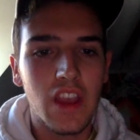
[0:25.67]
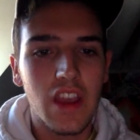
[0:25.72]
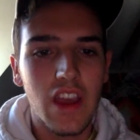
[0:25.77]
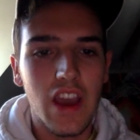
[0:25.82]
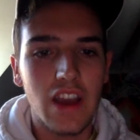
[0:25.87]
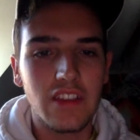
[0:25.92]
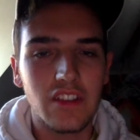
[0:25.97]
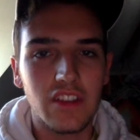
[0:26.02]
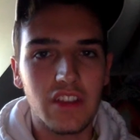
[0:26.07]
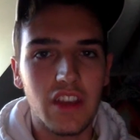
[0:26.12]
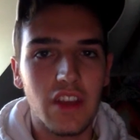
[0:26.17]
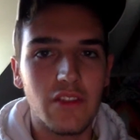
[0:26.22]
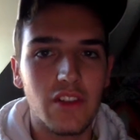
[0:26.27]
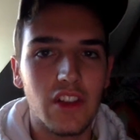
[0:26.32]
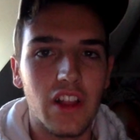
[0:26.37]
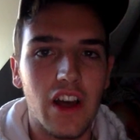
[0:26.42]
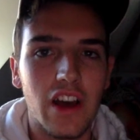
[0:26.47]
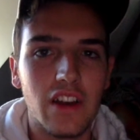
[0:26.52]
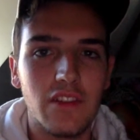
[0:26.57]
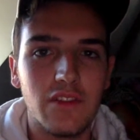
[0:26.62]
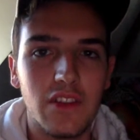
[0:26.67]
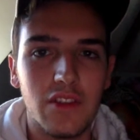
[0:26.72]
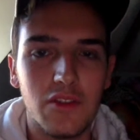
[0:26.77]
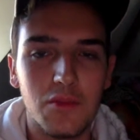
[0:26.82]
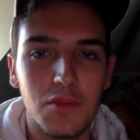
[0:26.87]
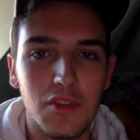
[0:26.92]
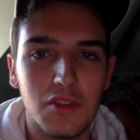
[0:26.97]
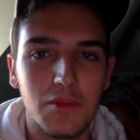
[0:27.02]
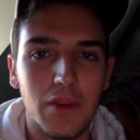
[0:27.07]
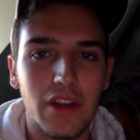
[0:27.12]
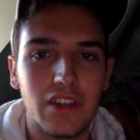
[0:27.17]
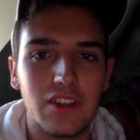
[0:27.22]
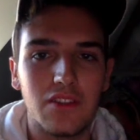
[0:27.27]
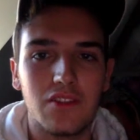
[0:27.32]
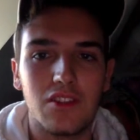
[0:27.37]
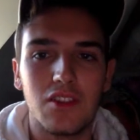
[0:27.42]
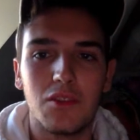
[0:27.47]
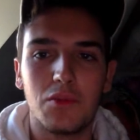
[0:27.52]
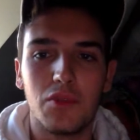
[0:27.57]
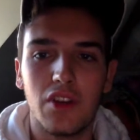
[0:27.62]
as it gave a lot of different perspectives
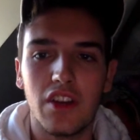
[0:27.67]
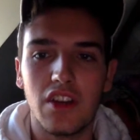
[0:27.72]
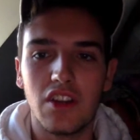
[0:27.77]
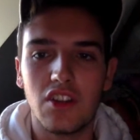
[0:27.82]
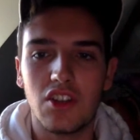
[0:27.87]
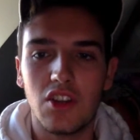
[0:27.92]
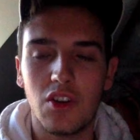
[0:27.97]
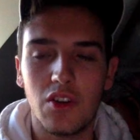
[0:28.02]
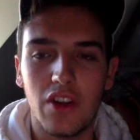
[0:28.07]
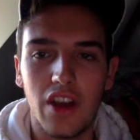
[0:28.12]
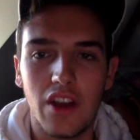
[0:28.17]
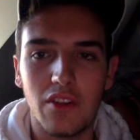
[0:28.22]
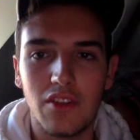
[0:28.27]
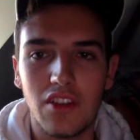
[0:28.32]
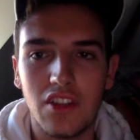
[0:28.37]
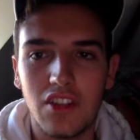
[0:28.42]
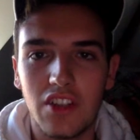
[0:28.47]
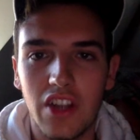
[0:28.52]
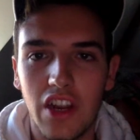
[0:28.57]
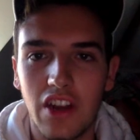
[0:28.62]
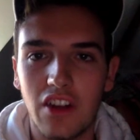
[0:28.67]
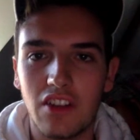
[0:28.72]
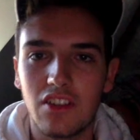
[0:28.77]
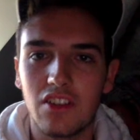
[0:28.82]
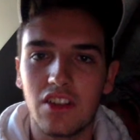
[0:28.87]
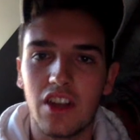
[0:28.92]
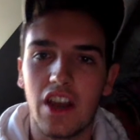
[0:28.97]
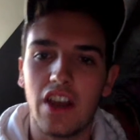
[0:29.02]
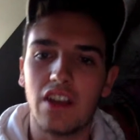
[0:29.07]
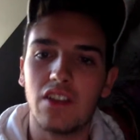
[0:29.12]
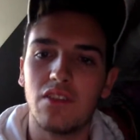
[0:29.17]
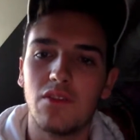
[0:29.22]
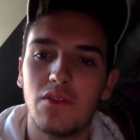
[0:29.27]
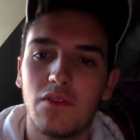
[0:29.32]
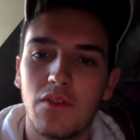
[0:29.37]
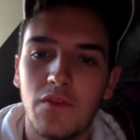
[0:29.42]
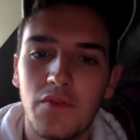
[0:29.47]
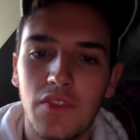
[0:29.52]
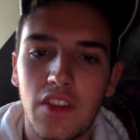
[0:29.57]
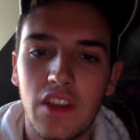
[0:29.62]
to the play and showed how each character kind of
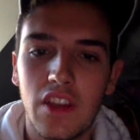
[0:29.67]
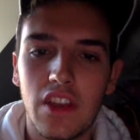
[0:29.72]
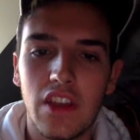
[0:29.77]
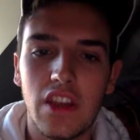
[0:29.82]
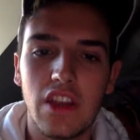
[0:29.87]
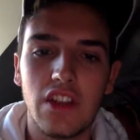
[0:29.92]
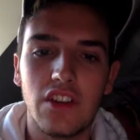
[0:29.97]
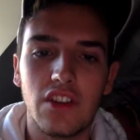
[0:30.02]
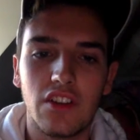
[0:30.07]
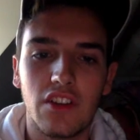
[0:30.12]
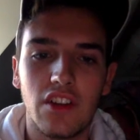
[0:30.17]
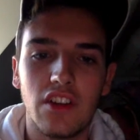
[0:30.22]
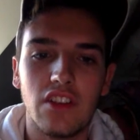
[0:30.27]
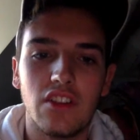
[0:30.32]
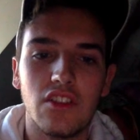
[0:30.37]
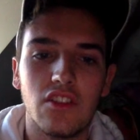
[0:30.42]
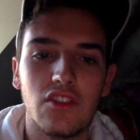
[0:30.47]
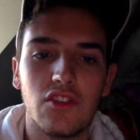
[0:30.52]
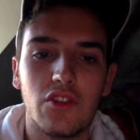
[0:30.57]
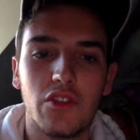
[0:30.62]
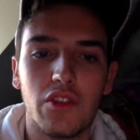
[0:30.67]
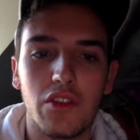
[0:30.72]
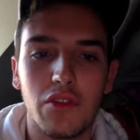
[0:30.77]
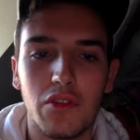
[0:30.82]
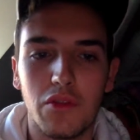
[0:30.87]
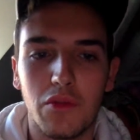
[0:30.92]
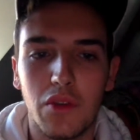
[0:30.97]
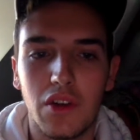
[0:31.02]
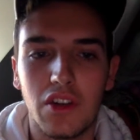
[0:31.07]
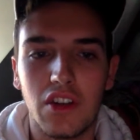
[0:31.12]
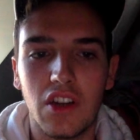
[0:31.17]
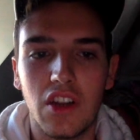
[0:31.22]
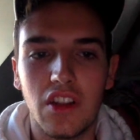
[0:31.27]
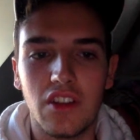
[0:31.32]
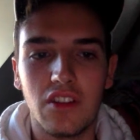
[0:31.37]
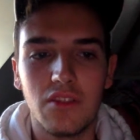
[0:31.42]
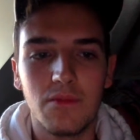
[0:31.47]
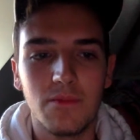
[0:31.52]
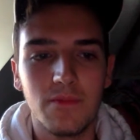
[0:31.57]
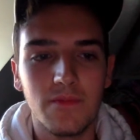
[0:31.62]
integrated their story with one
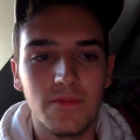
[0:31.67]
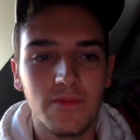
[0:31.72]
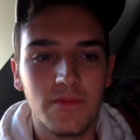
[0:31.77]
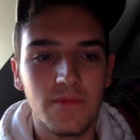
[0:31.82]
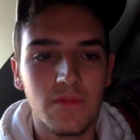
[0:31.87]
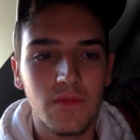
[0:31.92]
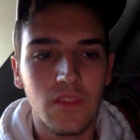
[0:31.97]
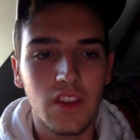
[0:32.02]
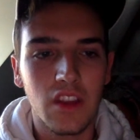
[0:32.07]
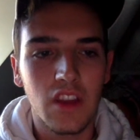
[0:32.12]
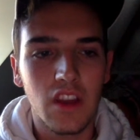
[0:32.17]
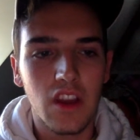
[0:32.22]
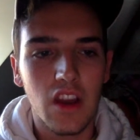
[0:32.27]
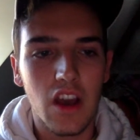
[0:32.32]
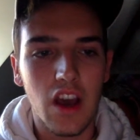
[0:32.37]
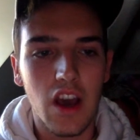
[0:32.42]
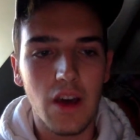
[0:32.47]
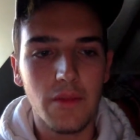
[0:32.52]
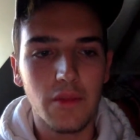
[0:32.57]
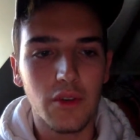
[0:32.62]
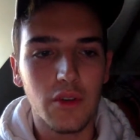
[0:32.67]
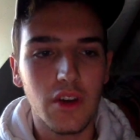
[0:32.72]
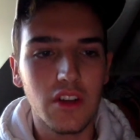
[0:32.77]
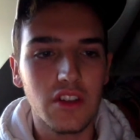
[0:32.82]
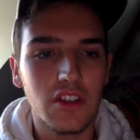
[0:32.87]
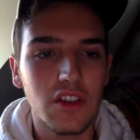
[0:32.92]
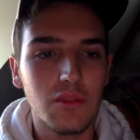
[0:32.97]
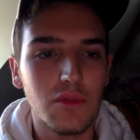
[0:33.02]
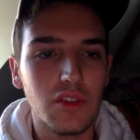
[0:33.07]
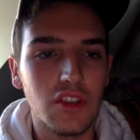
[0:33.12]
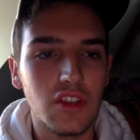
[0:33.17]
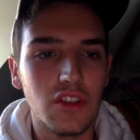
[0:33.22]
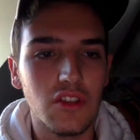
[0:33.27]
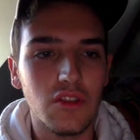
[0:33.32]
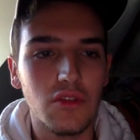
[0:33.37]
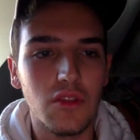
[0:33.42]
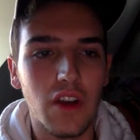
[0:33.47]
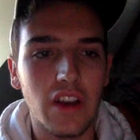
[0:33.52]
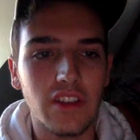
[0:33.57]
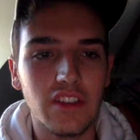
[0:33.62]
another. For question number
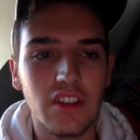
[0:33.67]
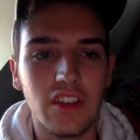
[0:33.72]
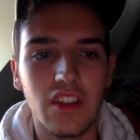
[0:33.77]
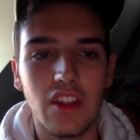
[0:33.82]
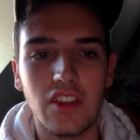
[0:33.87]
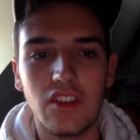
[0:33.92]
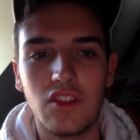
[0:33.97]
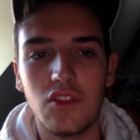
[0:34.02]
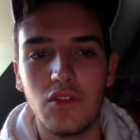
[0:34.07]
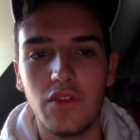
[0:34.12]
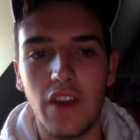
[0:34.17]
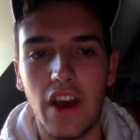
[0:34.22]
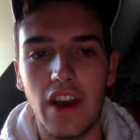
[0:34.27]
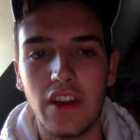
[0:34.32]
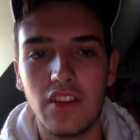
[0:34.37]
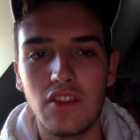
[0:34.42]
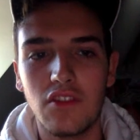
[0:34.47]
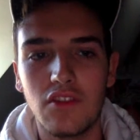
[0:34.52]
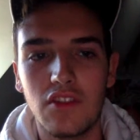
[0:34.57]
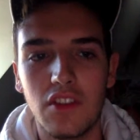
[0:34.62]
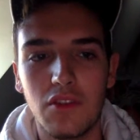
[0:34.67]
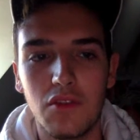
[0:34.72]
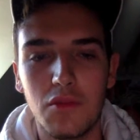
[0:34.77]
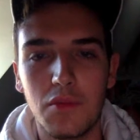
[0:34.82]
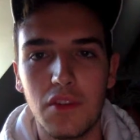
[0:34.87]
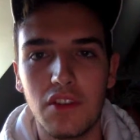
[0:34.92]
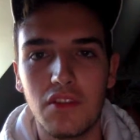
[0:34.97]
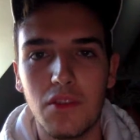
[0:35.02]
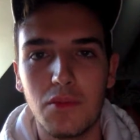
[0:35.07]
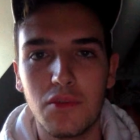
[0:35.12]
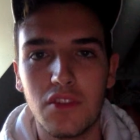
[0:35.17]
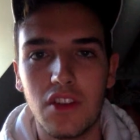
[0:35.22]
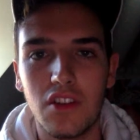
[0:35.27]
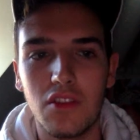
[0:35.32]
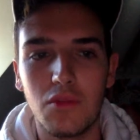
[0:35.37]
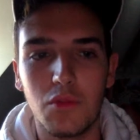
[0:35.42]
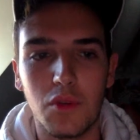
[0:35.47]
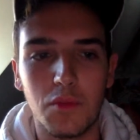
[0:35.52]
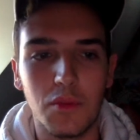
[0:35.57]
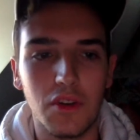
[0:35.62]
two, I said that the two values that were being
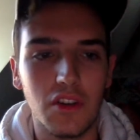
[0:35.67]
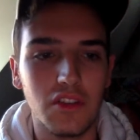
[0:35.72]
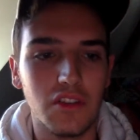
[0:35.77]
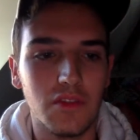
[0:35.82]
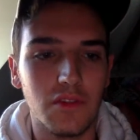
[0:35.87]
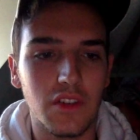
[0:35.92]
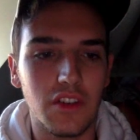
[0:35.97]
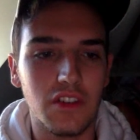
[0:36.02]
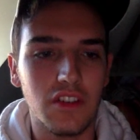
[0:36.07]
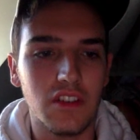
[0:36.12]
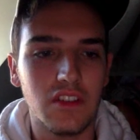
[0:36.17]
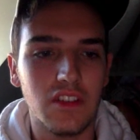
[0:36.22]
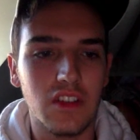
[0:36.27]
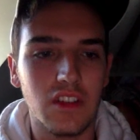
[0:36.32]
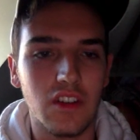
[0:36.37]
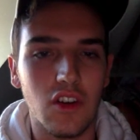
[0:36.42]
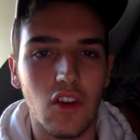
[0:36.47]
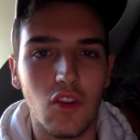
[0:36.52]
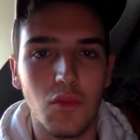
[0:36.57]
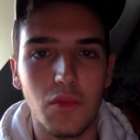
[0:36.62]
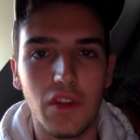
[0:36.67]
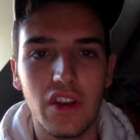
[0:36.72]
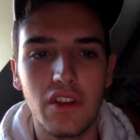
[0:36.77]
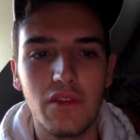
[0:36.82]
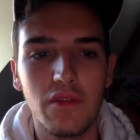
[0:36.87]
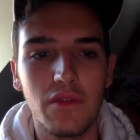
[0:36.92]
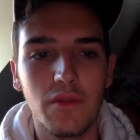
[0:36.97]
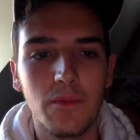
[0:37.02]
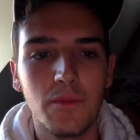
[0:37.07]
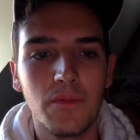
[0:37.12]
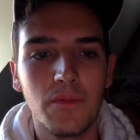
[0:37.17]
represented were perseverance and home life.